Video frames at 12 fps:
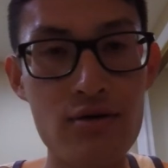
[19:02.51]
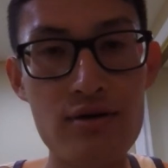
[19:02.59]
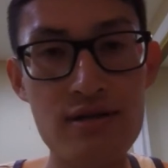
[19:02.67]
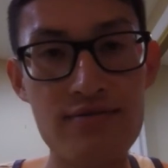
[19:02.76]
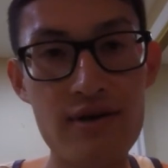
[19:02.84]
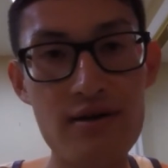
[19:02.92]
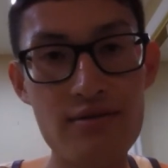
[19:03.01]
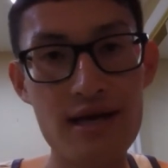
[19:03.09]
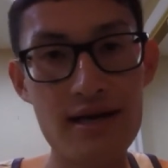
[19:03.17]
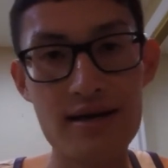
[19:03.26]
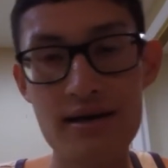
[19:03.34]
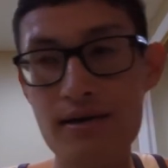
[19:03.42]
video,
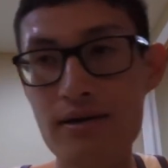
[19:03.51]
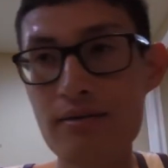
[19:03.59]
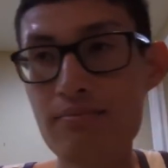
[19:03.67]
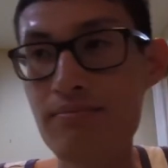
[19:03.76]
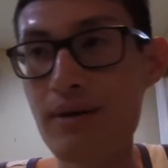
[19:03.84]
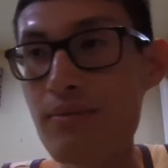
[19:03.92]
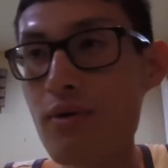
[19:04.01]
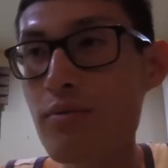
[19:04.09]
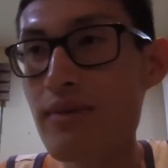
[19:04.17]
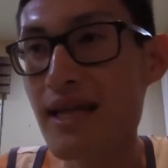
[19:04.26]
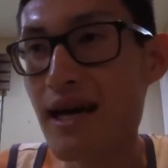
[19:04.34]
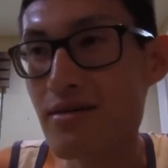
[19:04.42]
like people have
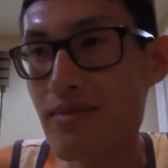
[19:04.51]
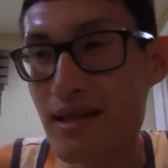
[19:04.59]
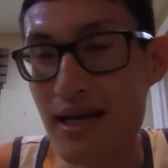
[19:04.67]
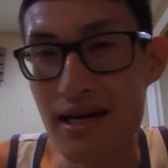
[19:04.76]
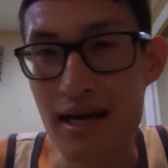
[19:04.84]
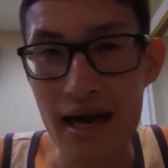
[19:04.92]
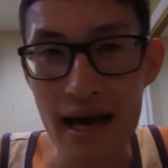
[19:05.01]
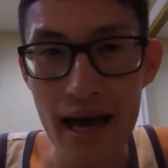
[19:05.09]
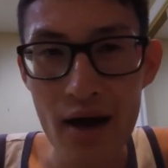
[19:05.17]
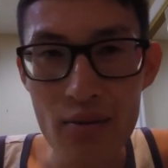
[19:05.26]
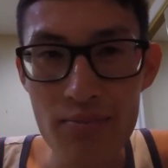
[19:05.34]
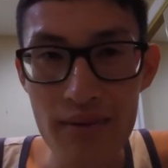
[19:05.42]
been asking me like,
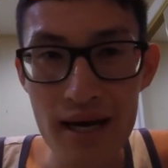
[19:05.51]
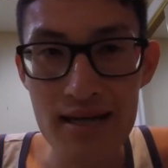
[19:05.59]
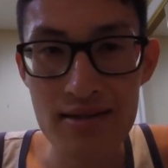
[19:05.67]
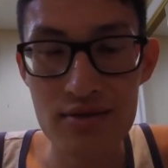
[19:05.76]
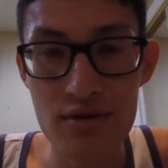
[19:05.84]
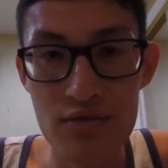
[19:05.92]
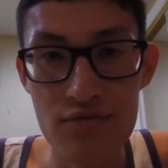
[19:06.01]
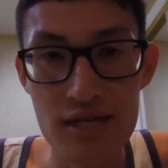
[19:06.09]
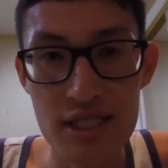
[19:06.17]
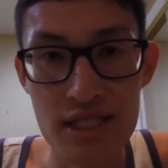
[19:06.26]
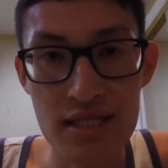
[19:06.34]
how bad is your vision?